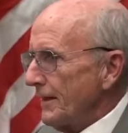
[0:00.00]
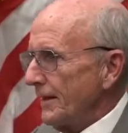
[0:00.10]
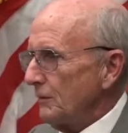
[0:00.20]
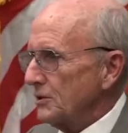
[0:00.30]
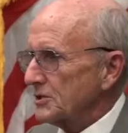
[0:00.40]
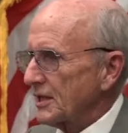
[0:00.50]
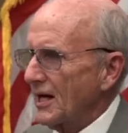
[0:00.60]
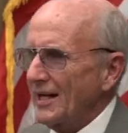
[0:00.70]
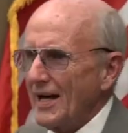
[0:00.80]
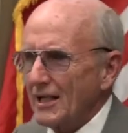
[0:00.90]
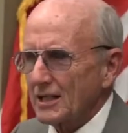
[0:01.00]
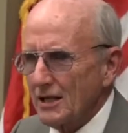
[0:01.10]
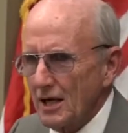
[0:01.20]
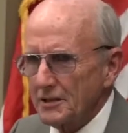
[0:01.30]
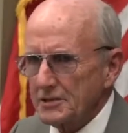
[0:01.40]
And it was cut out
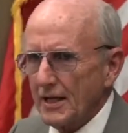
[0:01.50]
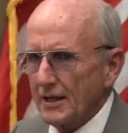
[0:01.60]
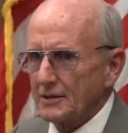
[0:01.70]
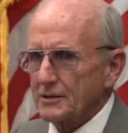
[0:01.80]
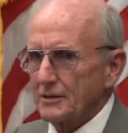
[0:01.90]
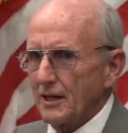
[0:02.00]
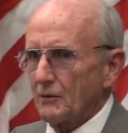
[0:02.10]
of context.